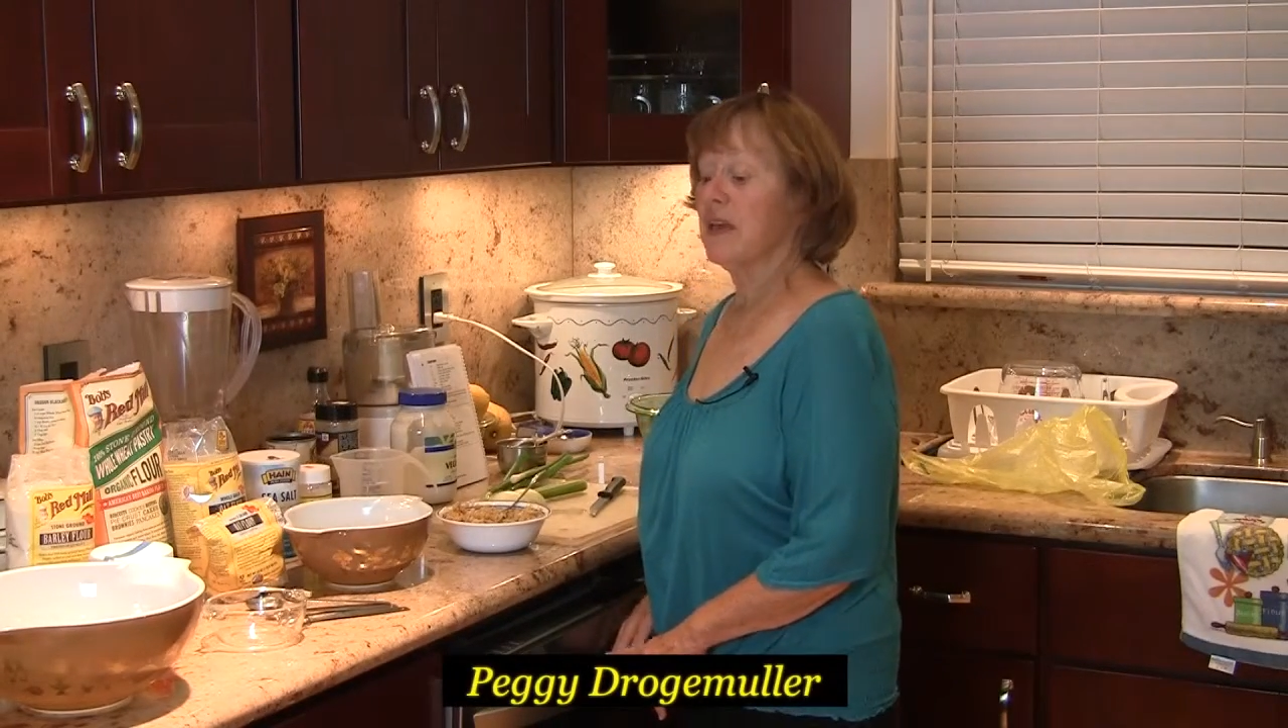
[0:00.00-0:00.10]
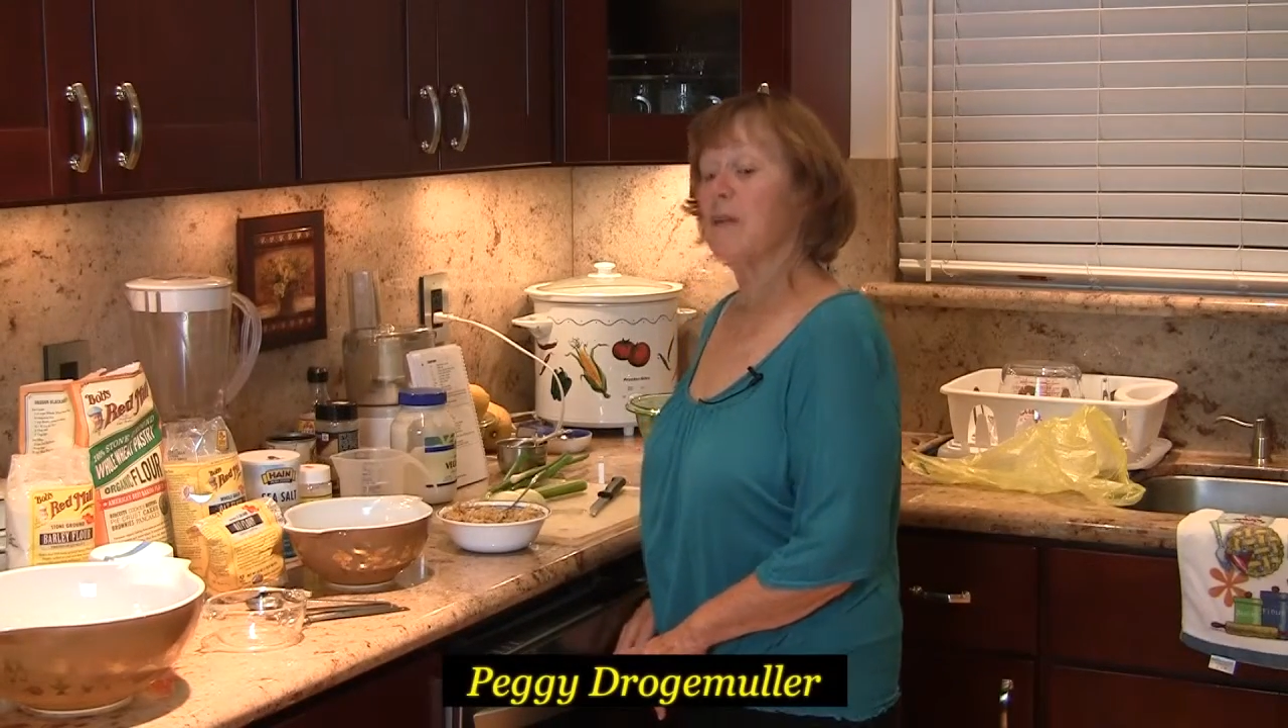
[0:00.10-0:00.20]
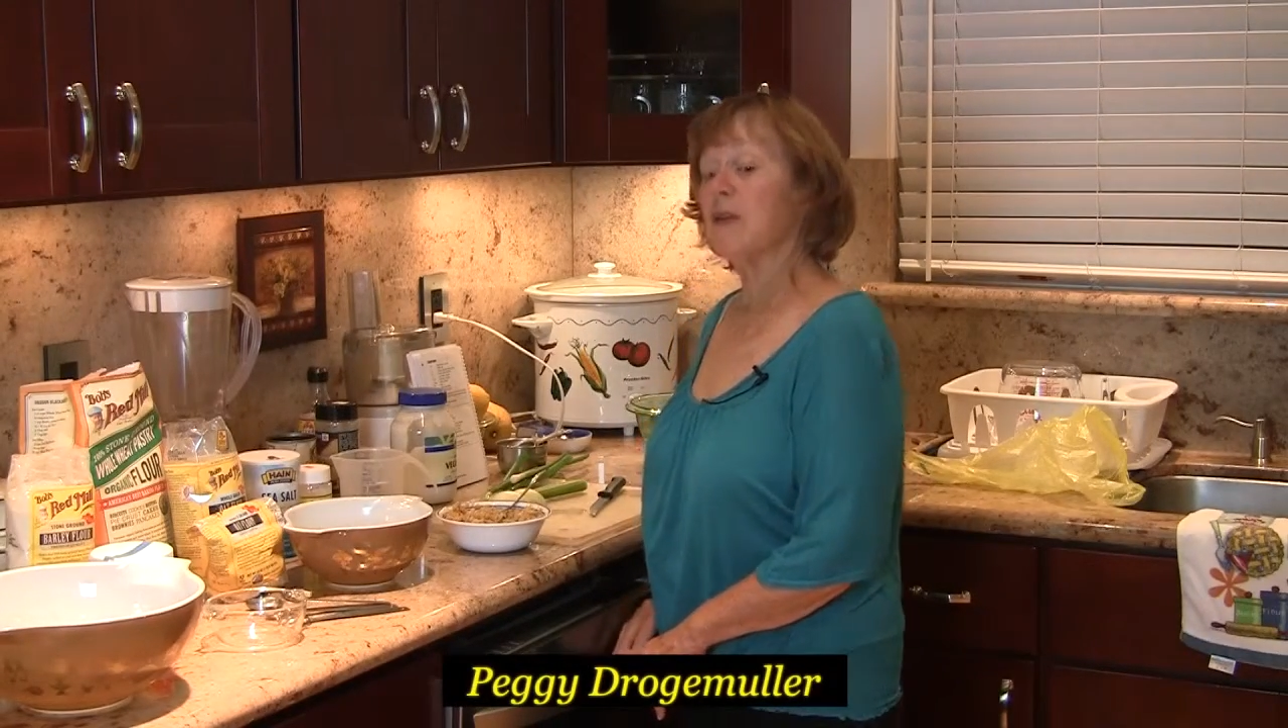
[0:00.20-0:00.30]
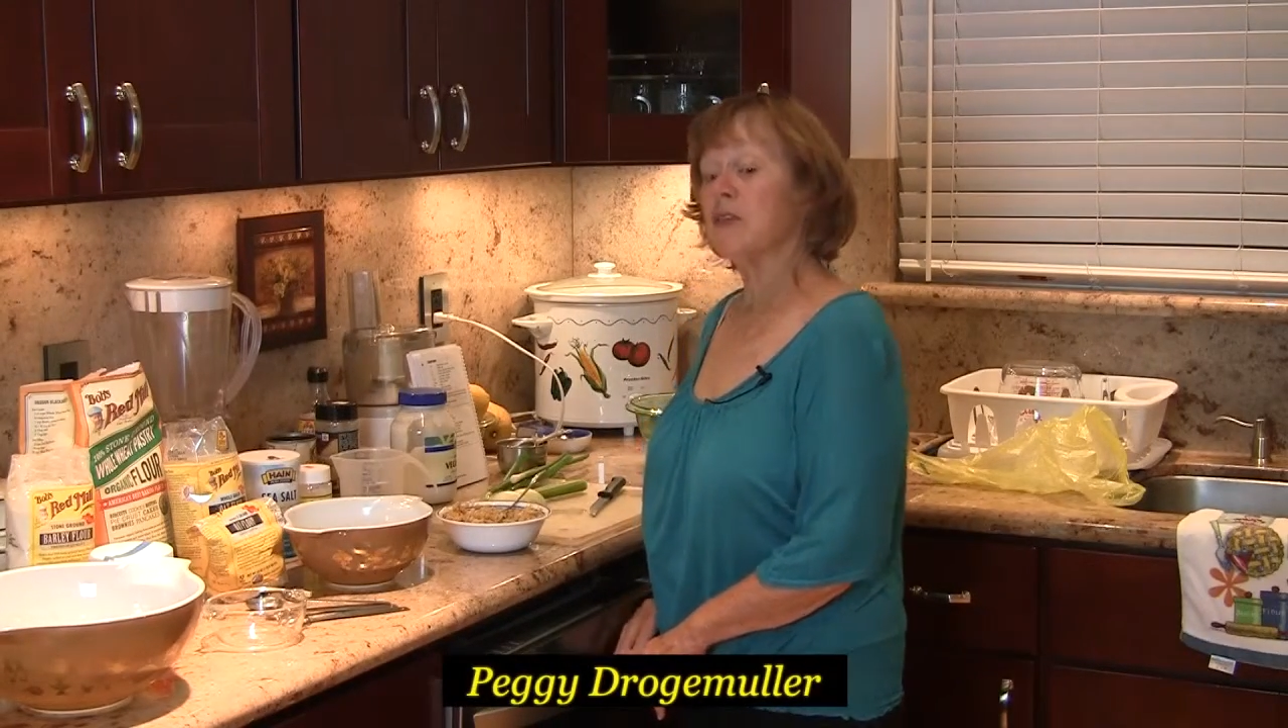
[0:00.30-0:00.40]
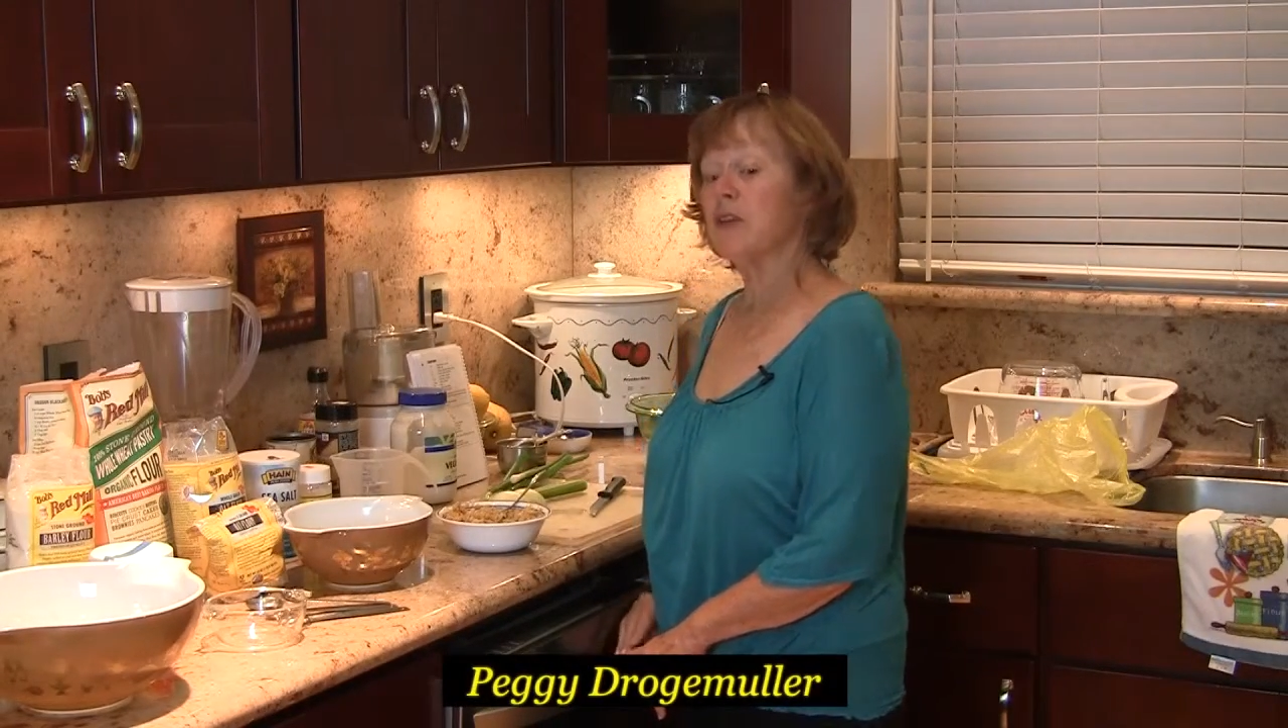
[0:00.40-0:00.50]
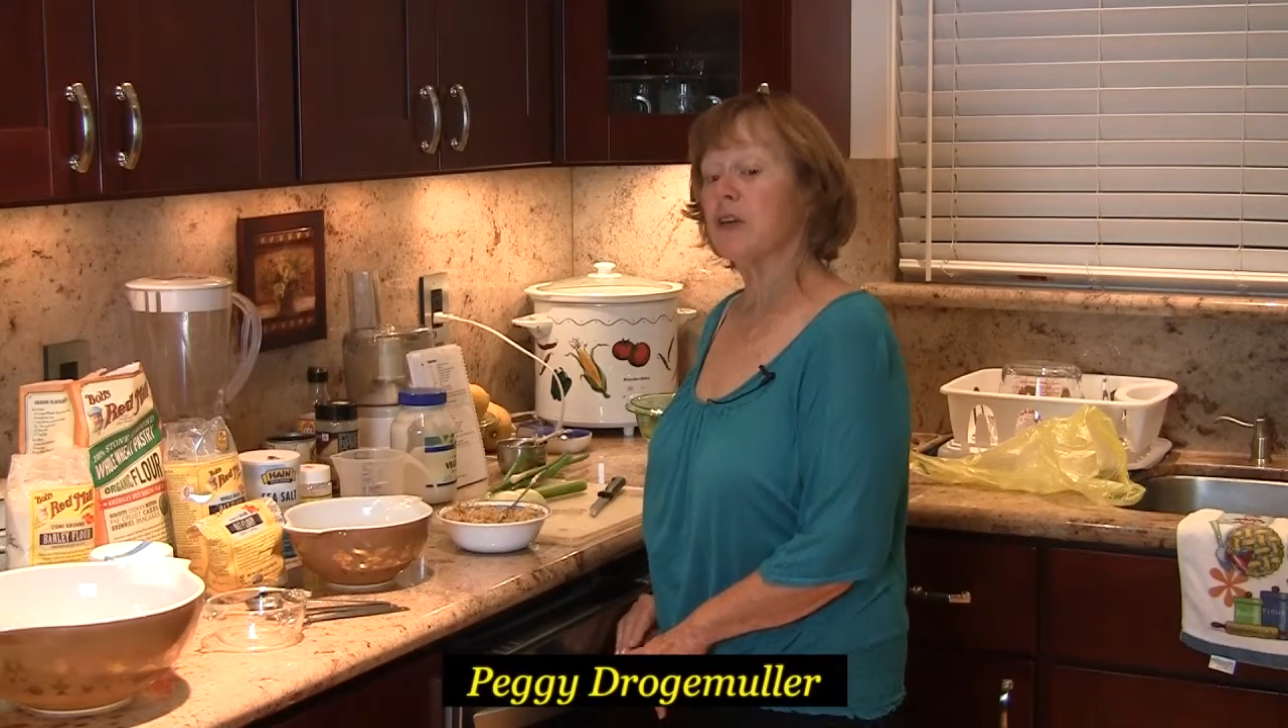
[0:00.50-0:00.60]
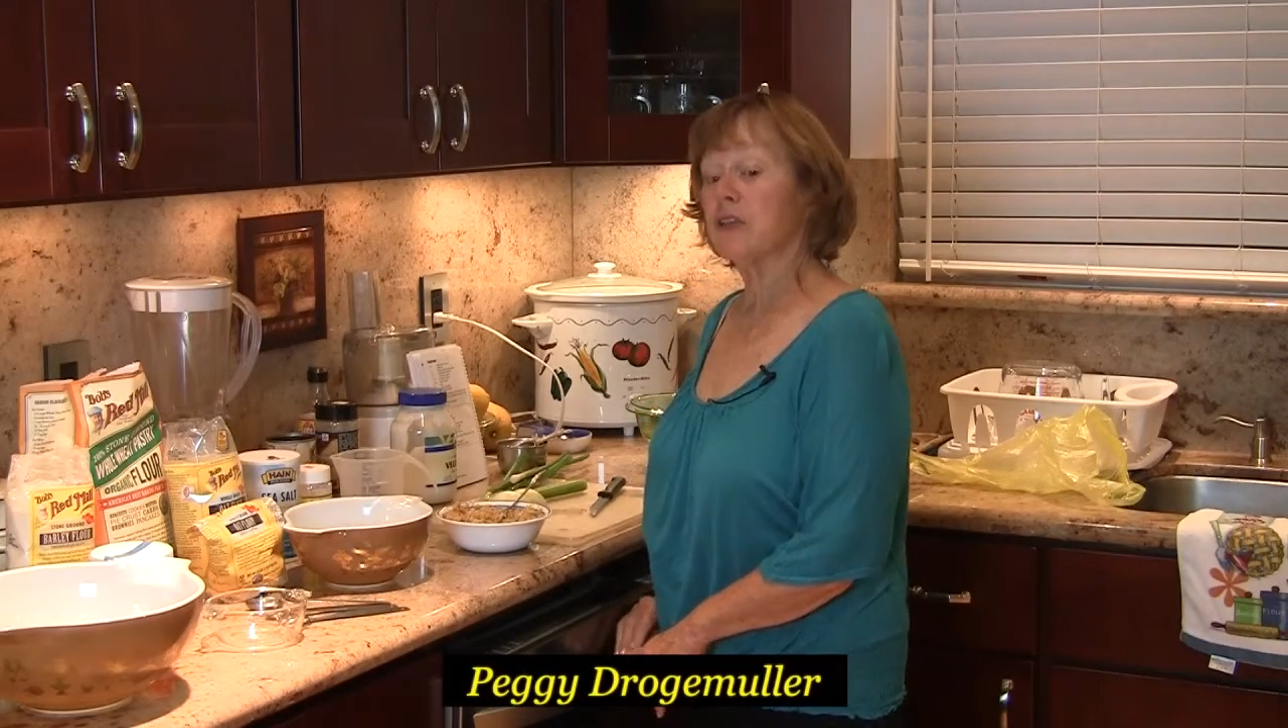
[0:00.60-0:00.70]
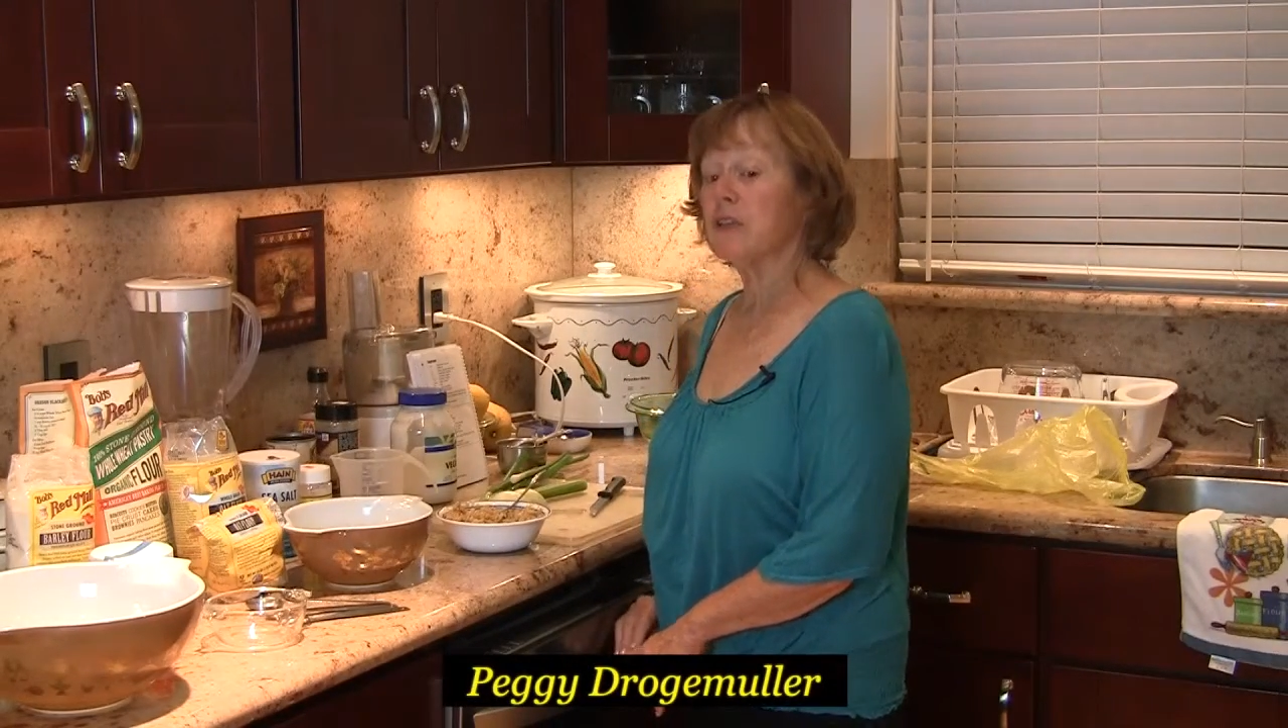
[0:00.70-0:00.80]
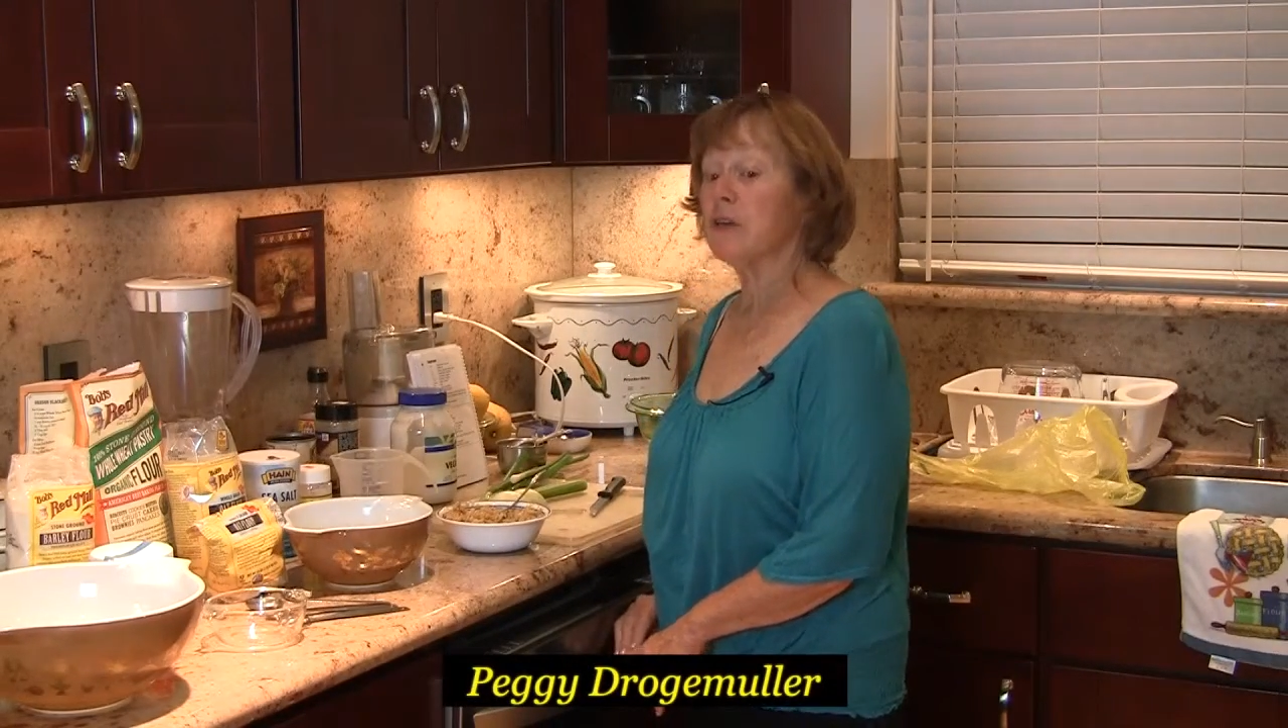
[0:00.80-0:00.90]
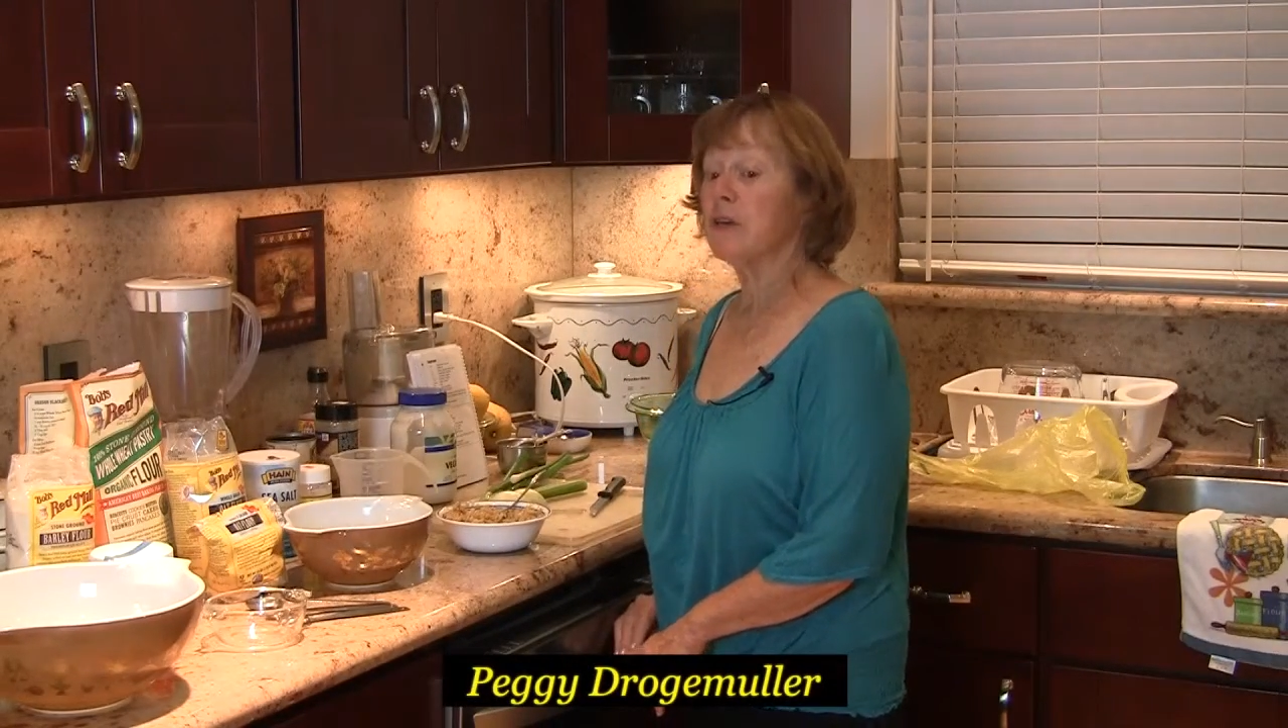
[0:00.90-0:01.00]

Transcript: demonstration